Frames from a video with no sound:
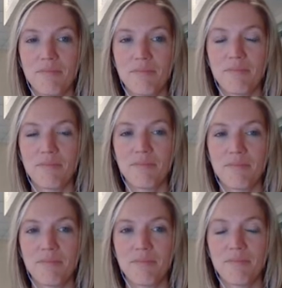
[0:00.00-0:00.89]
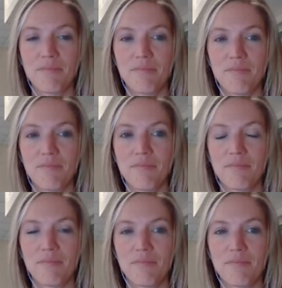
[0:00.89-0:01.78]

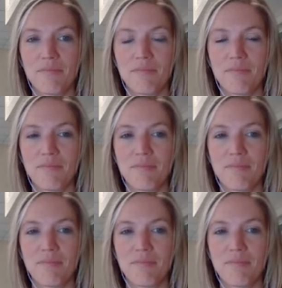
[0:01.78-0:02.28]
[no speech]